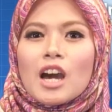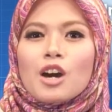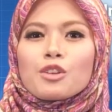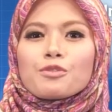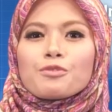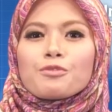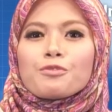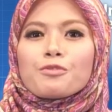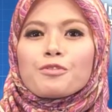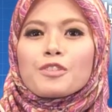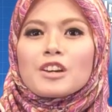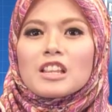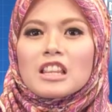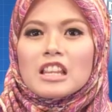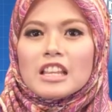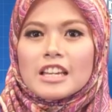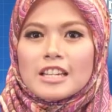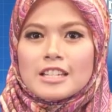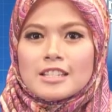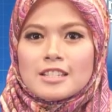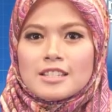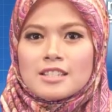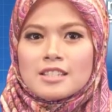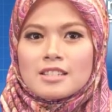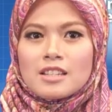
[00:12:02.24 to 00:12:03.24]
out
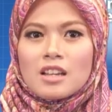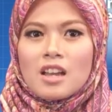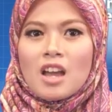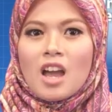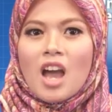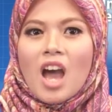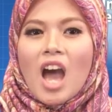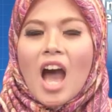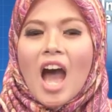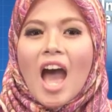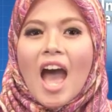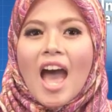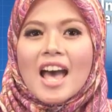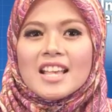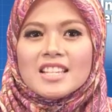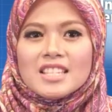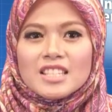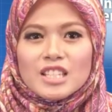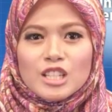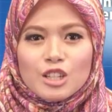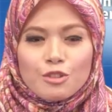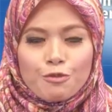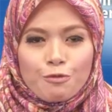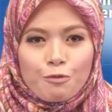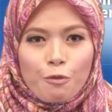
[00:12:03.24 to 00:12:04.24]
feelings,
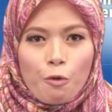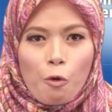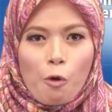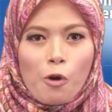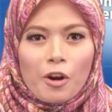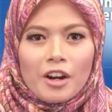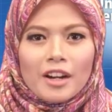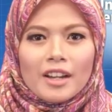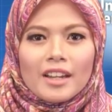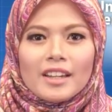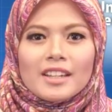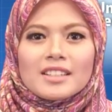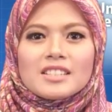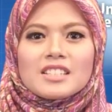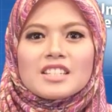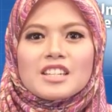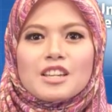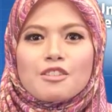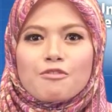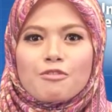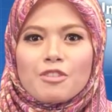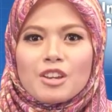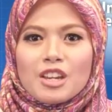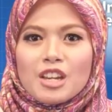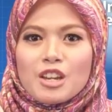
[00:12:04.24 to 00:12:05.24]
asking for and
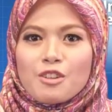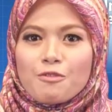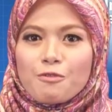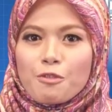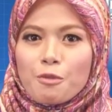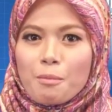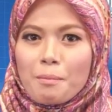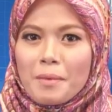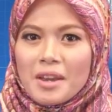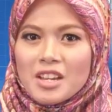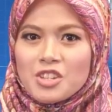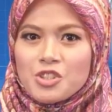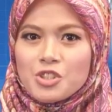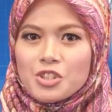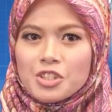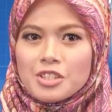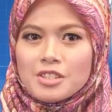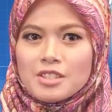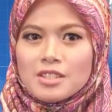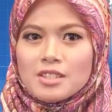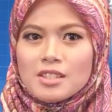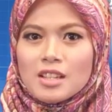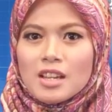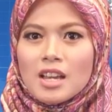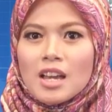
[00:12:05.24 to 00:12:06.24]
giving information,
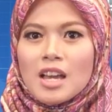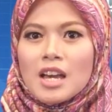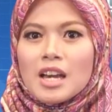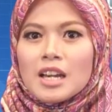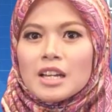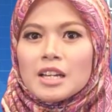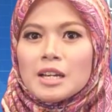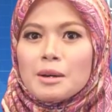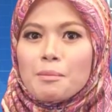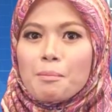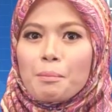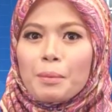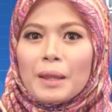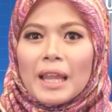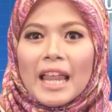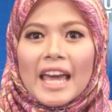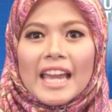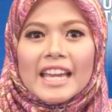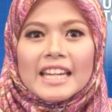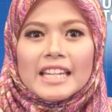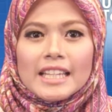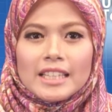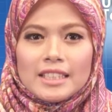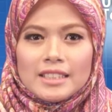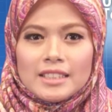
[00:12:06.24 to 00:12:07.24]

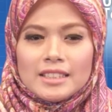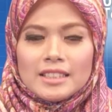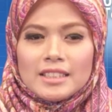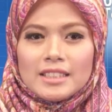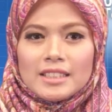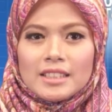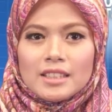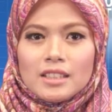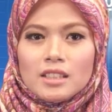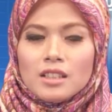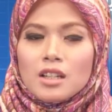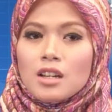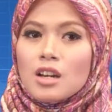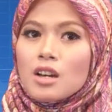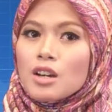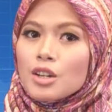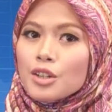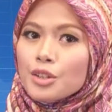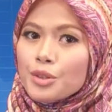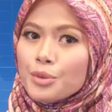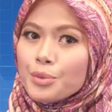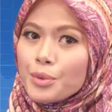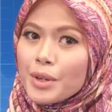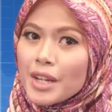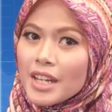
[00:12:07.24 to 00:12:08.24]
complaining,
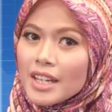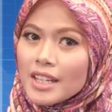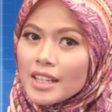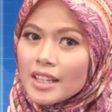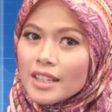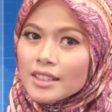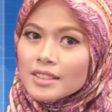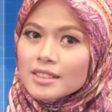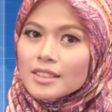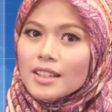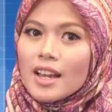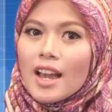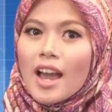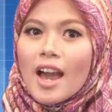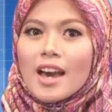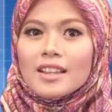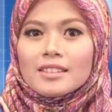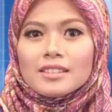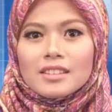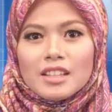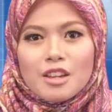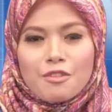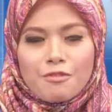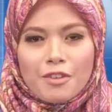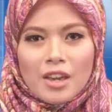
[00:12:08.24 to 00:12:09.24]
greeting
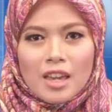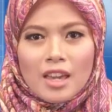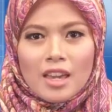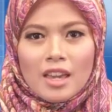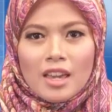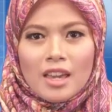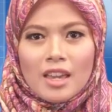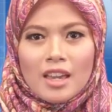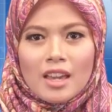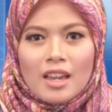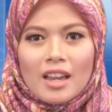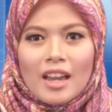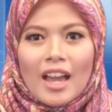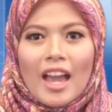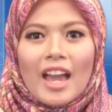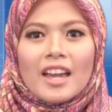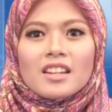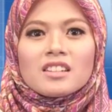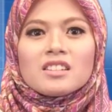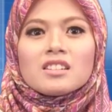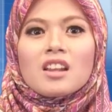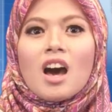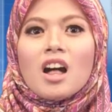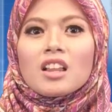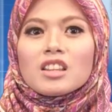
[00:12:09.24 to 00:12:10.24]
and leaving,
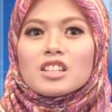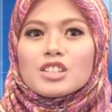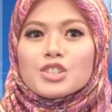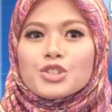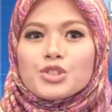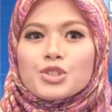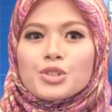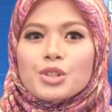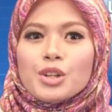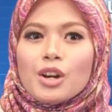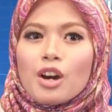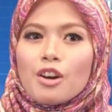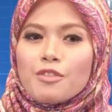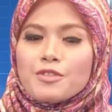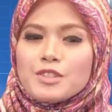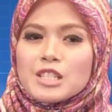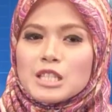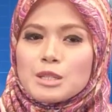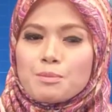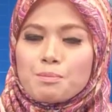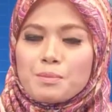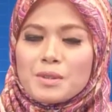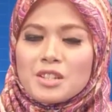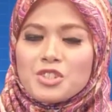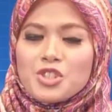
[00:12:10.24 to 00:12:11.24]
and knowledge of
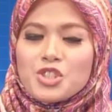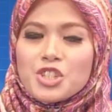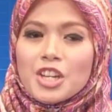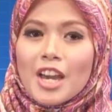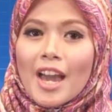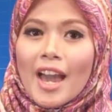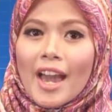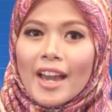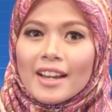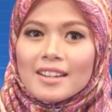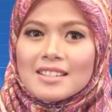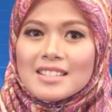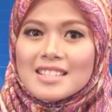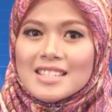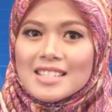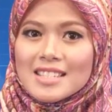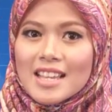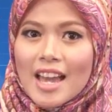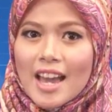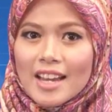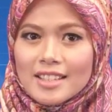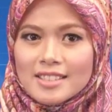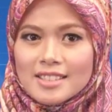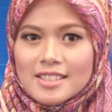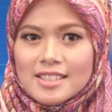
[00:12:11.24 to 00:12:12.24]
speech act
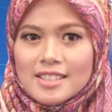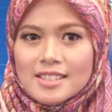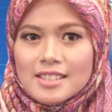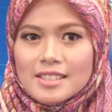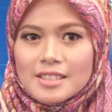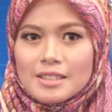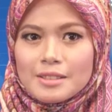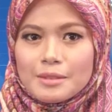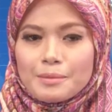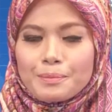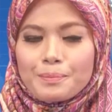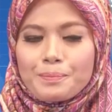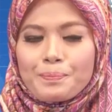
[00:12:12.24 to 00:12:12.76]
sets.